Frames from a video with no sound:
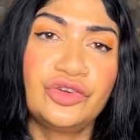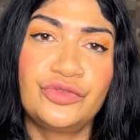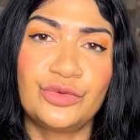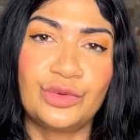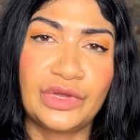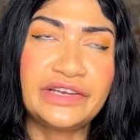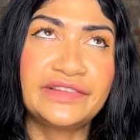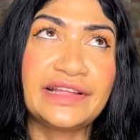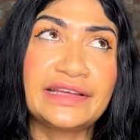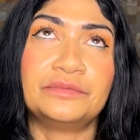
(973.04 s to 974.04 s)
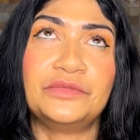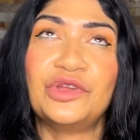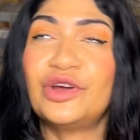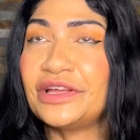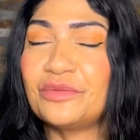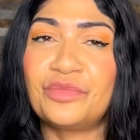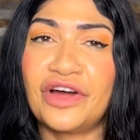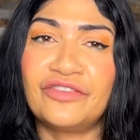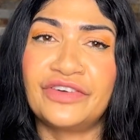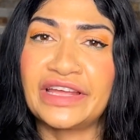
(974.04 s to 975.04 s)
true. It's like not
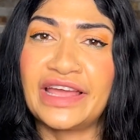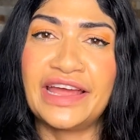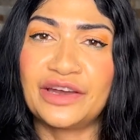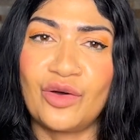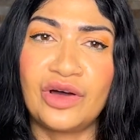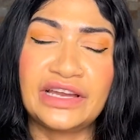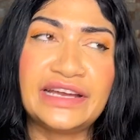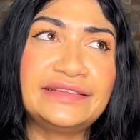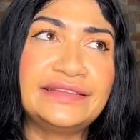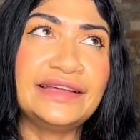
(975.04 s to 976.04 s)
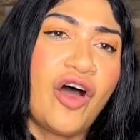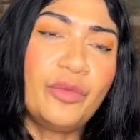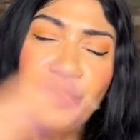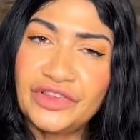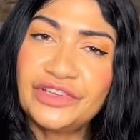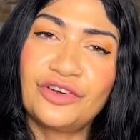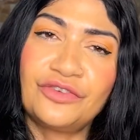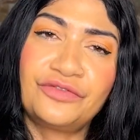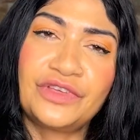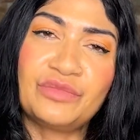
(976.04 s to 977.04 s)
empowering at all. It's like opposite
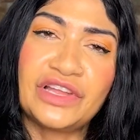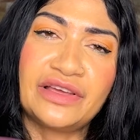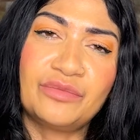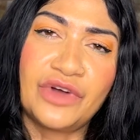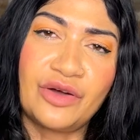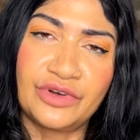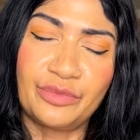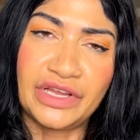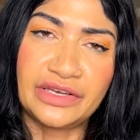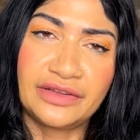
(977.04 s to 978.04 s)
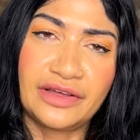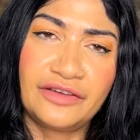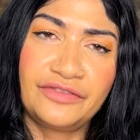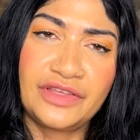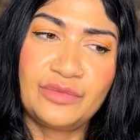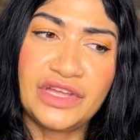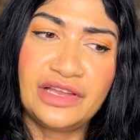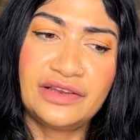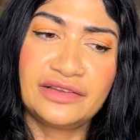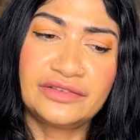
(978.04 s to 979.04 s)
of female empowerment. A
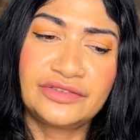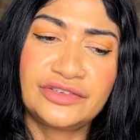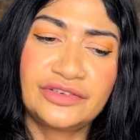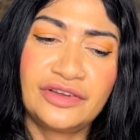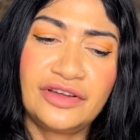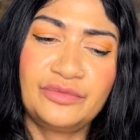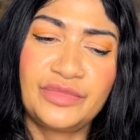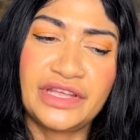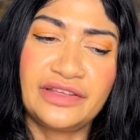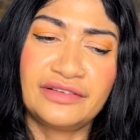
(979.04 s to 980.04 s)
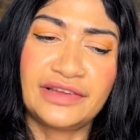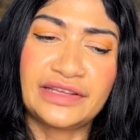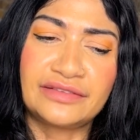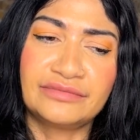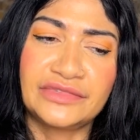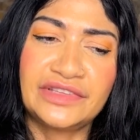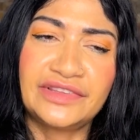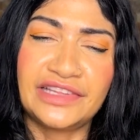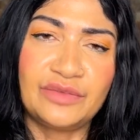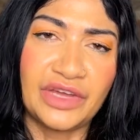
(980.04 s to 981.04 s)
female should not be like
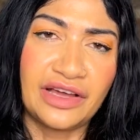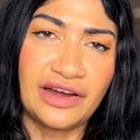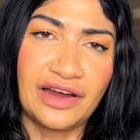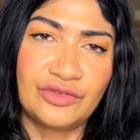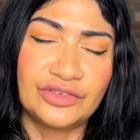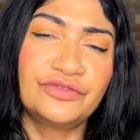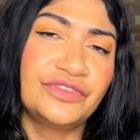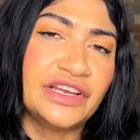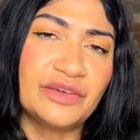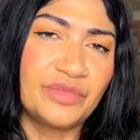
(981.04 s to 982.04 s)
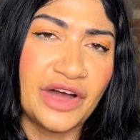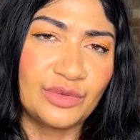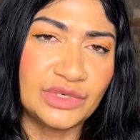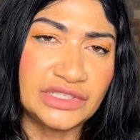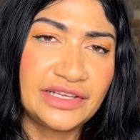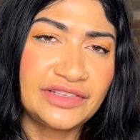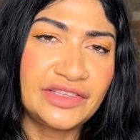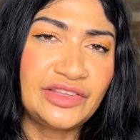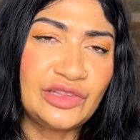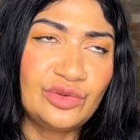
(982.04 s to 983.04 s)
just sleeping around to feel empowered.
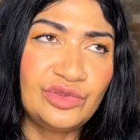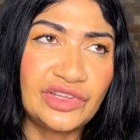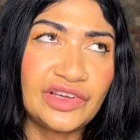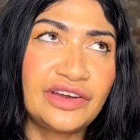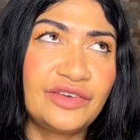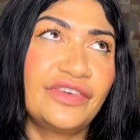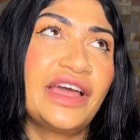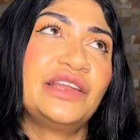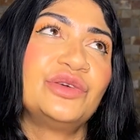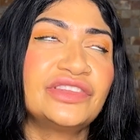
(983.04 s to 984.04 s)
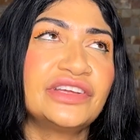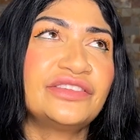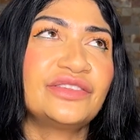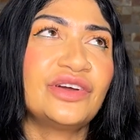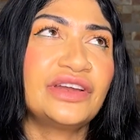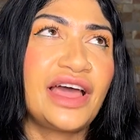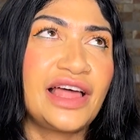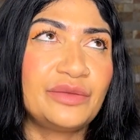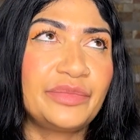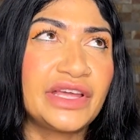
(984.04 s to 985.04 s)
She's losing her value. It's not
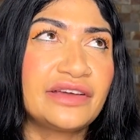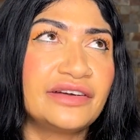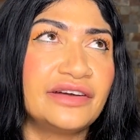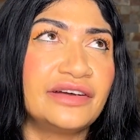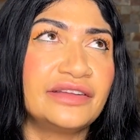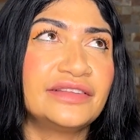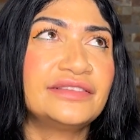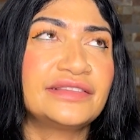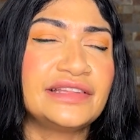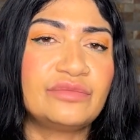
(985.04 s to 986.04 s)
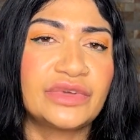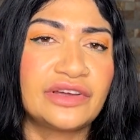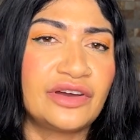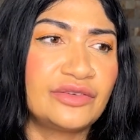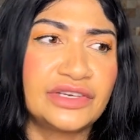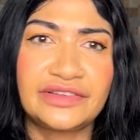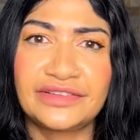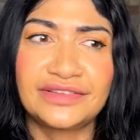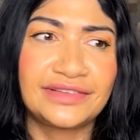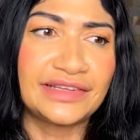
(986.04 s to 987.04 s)
helping her. Just sleeping around is
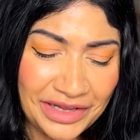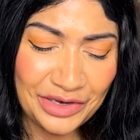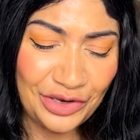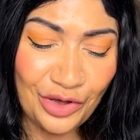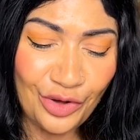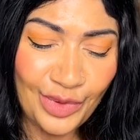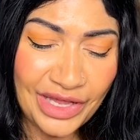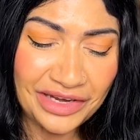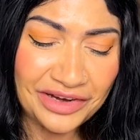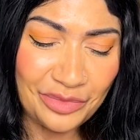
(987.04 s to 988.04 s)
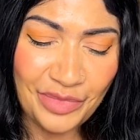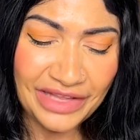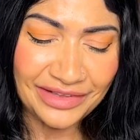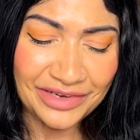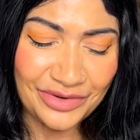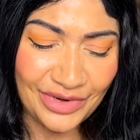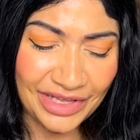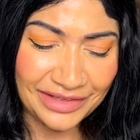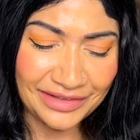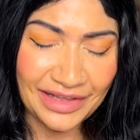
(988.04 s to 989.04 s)
just like no way in her best
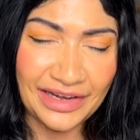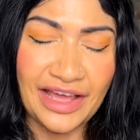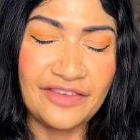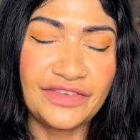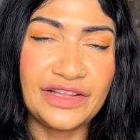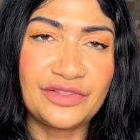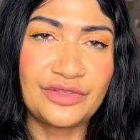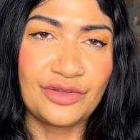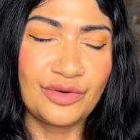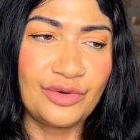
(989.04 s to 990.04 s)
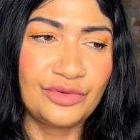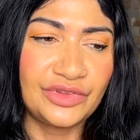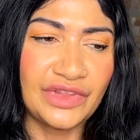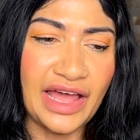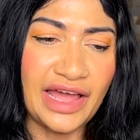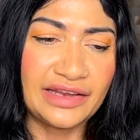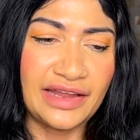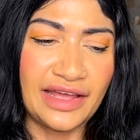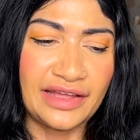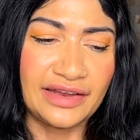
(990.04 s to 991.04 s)
interest. And I feel so
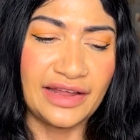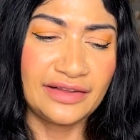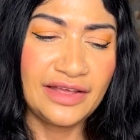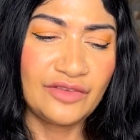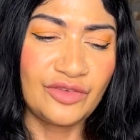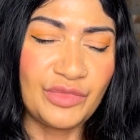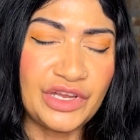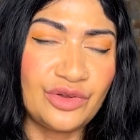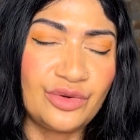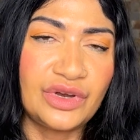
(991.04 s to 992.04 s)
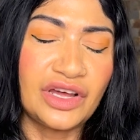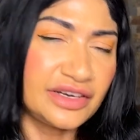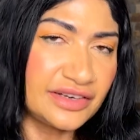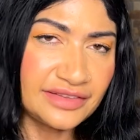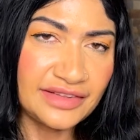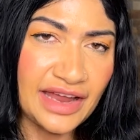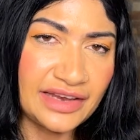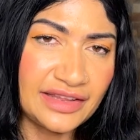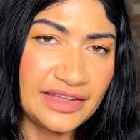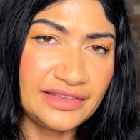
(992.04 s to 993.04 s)
sad that women don't
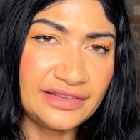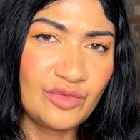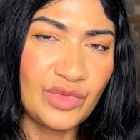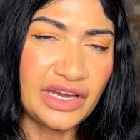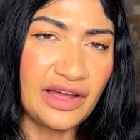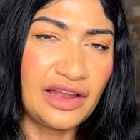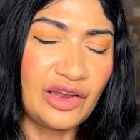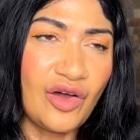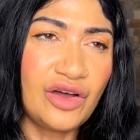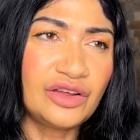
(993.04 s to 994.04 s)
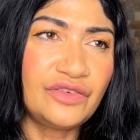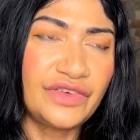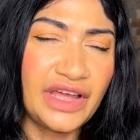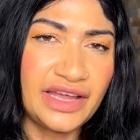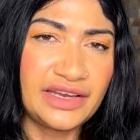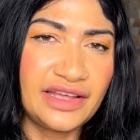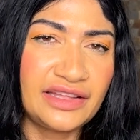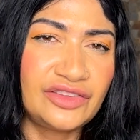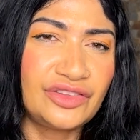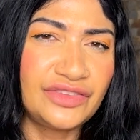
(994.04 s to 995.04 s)
understand this. But a lot of it
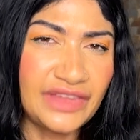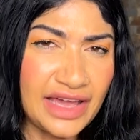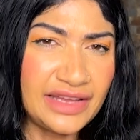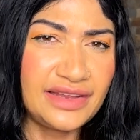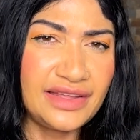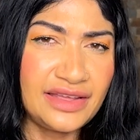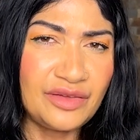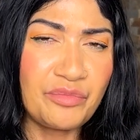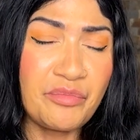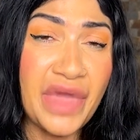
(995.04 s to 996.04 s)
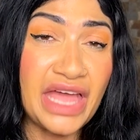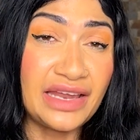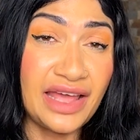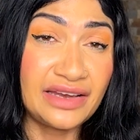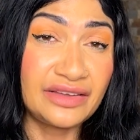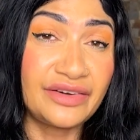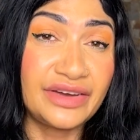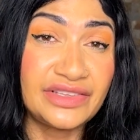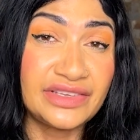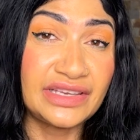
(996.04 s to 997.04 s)
is society, men
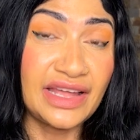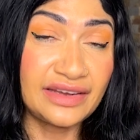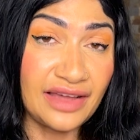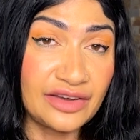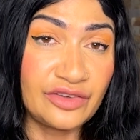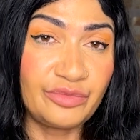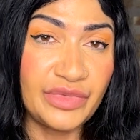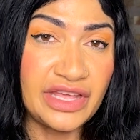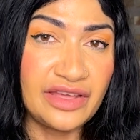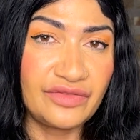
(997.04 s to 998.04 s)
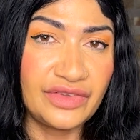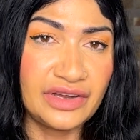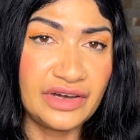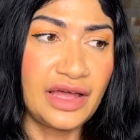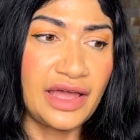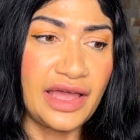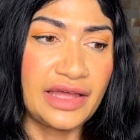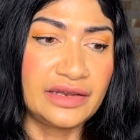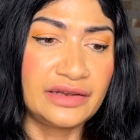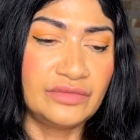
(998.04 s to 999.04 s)
encouraging that kind of behavior
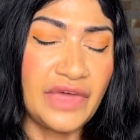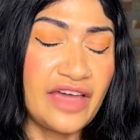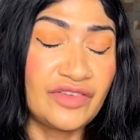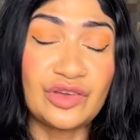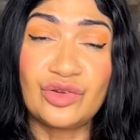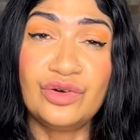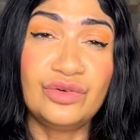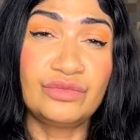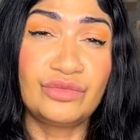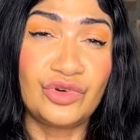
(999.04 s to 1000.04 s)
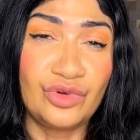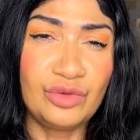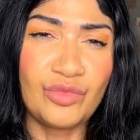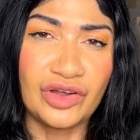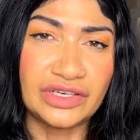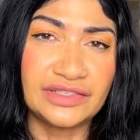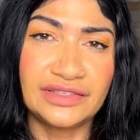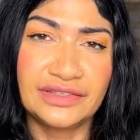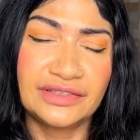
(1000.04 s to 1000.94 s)
and having no role model